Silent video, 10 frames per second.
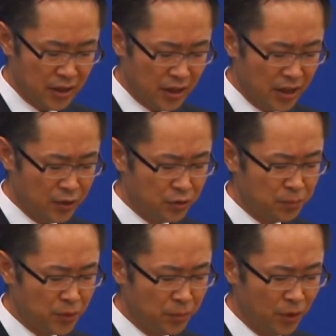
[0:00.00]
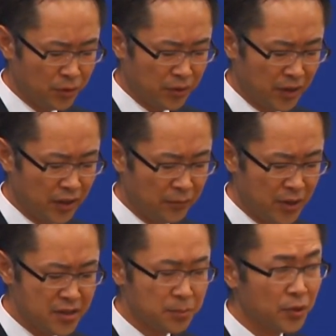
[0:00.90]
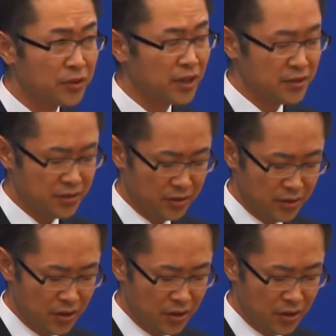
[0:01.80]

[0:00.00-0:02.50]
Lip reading: and to promote advanced models